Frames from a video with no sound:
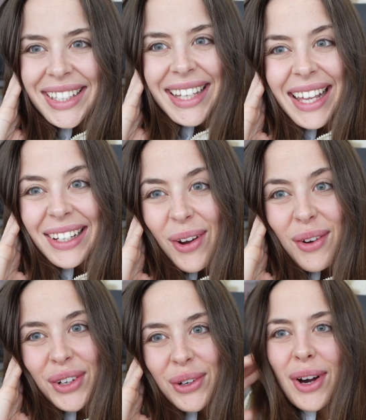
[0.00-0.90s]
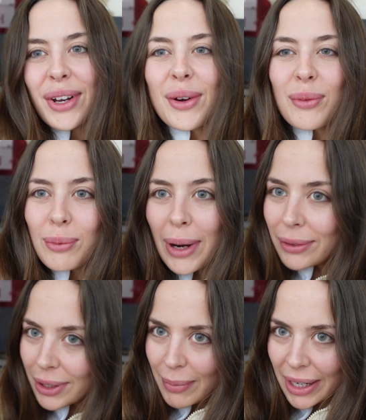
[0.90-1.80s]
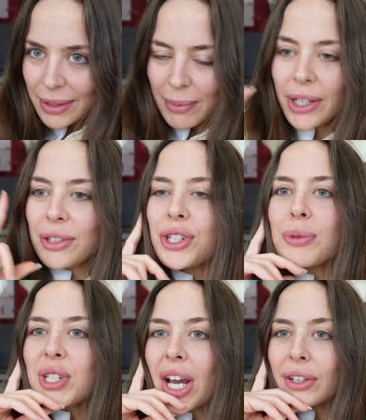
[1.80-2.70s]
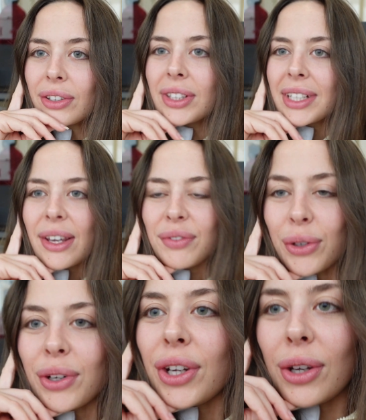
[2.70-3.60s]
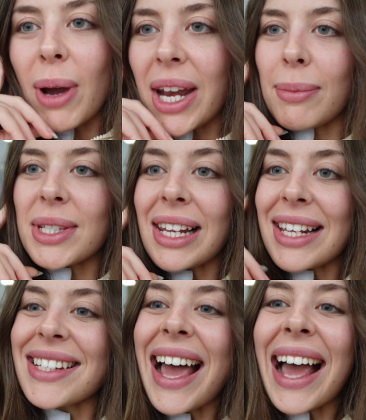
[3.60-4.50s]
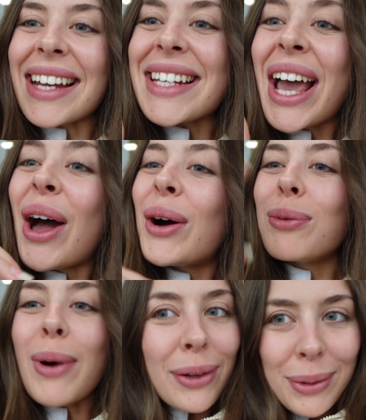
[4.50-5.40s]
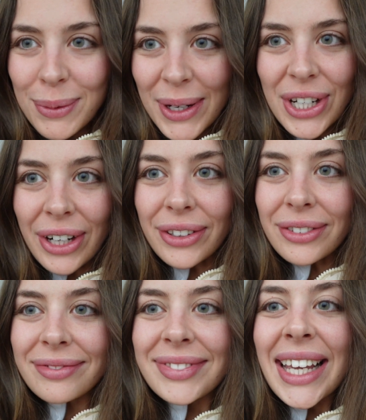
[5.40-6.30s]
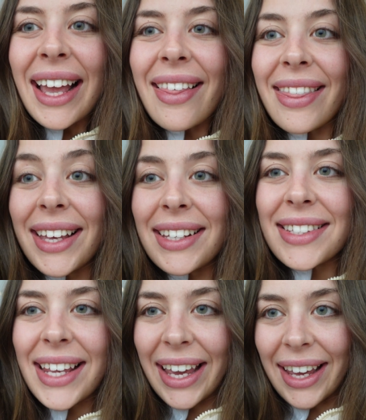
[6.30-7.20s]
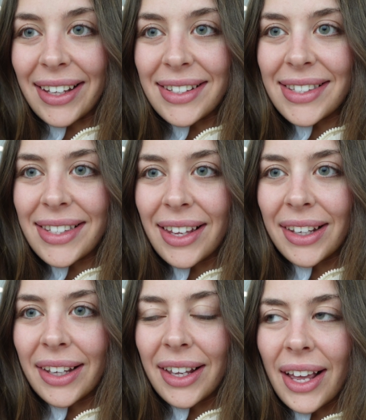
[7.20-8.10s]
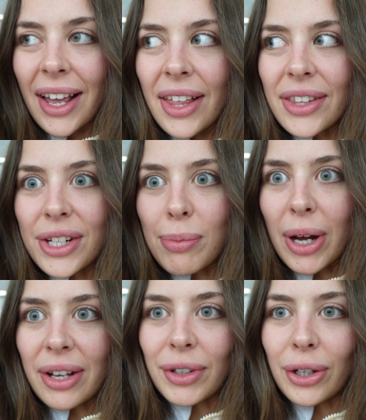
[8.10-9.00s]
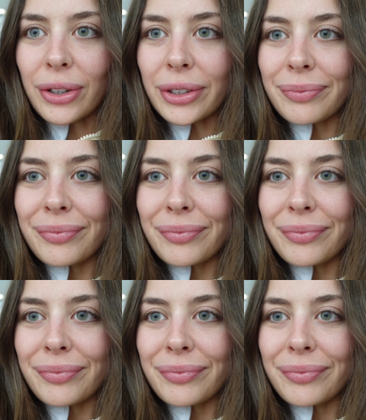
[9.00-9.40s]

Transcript: Hello everyone, welcome back to my YouTube channel. If you're new, my name is Alissa and welcome to my channel. This is the Dubai vlog.